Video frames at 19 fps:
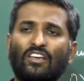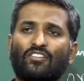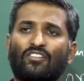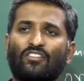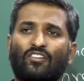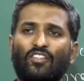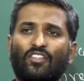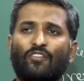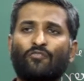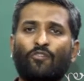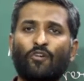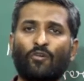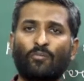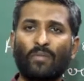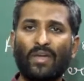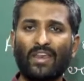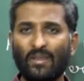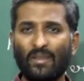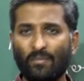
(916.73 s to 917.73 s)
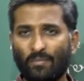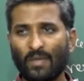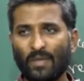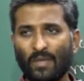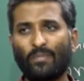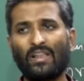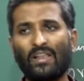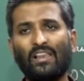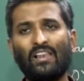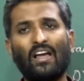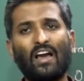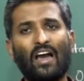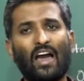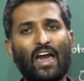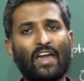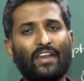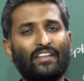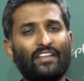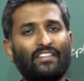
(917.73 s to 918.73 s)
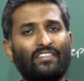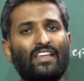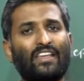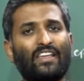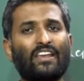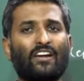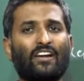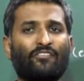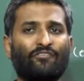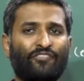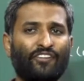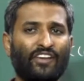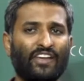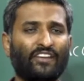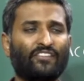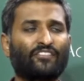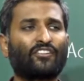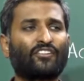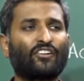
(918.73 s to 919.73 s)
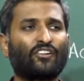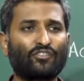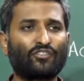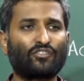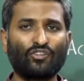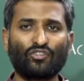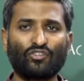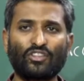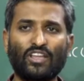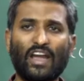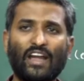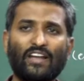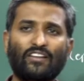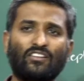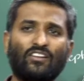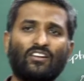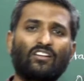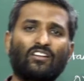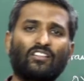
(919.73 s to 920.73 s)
So therefore many people arrange their affairs so that